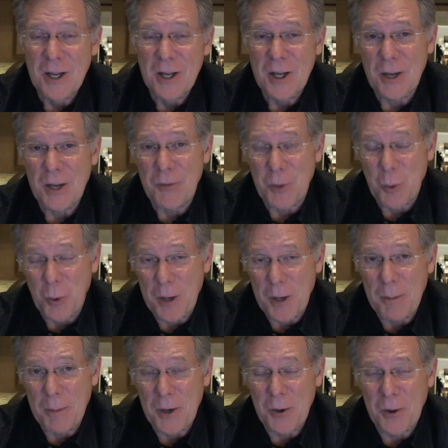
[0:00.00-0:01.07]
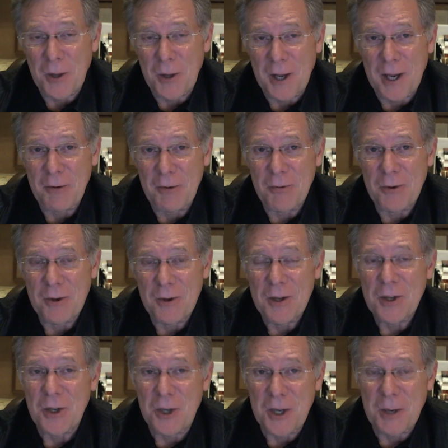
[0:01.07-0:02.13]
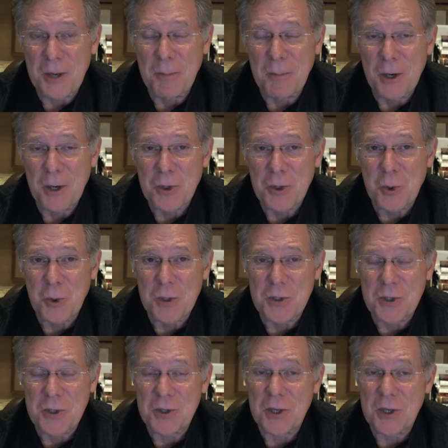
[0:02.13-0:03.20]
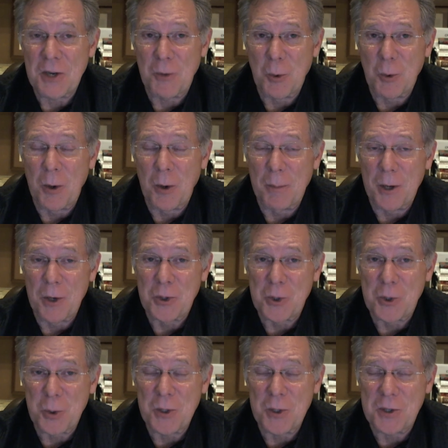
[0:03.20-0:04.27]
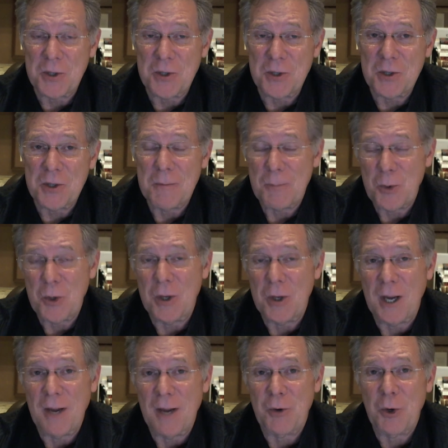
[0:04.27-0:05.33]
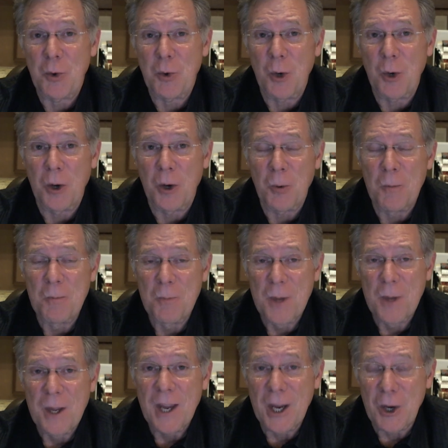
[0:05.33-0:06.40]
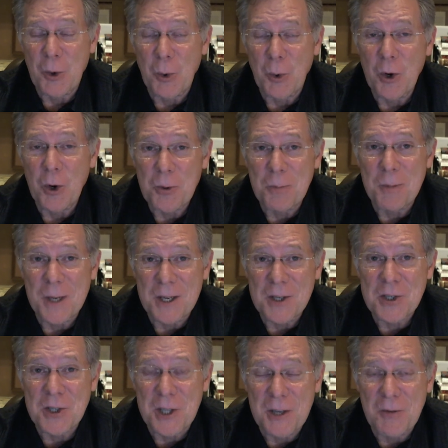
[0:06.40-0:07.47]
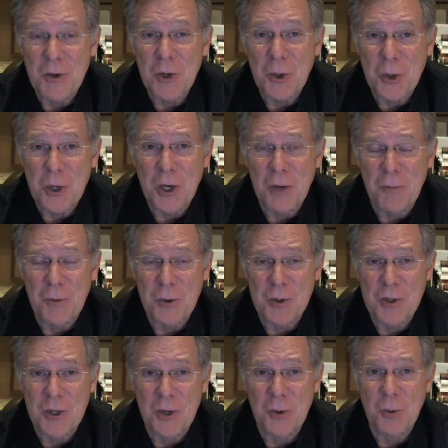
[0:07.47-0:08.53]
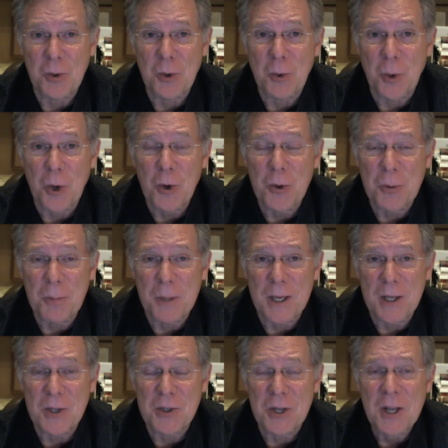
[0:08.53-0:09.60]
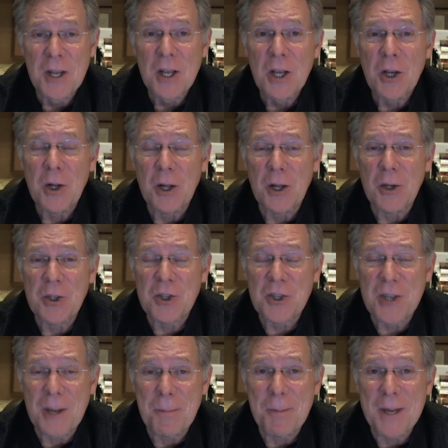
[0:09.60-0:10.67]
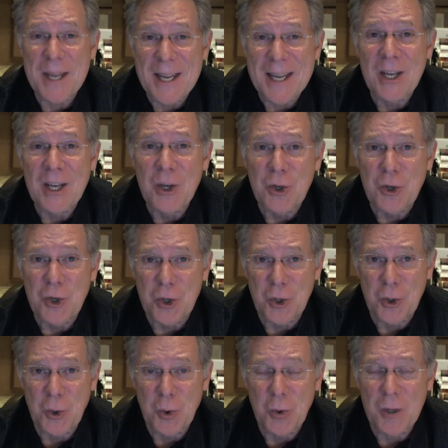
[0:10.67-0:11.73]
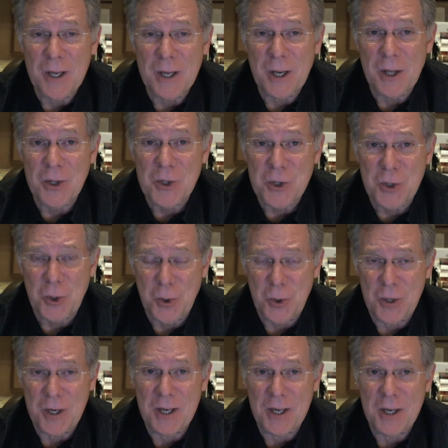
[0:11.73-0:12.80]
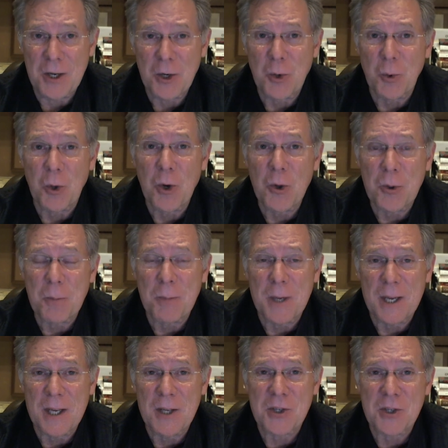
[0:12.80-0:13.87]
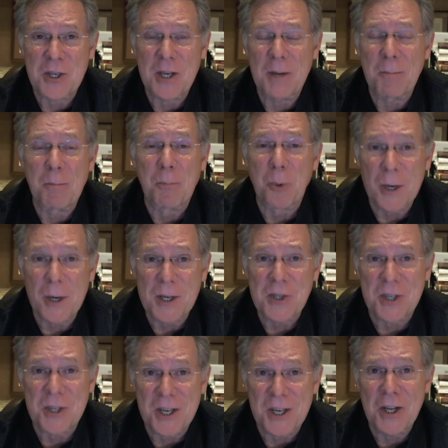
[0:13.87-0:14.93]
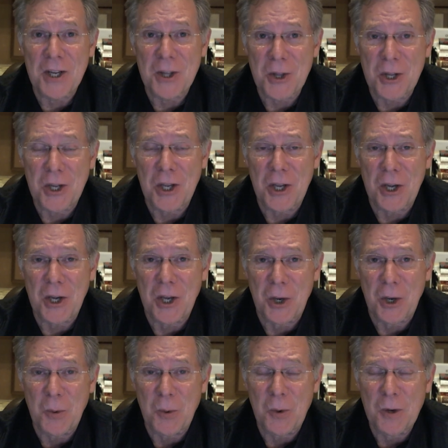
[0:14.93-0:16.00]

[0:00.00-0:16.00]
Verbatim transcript: If you want a better life, you need better choices. If you want better choices, you're going to have to grow. And growth means leaving your comfort zone. Growth means uh, stepping into uncertainty. Growth means embracing the unknown.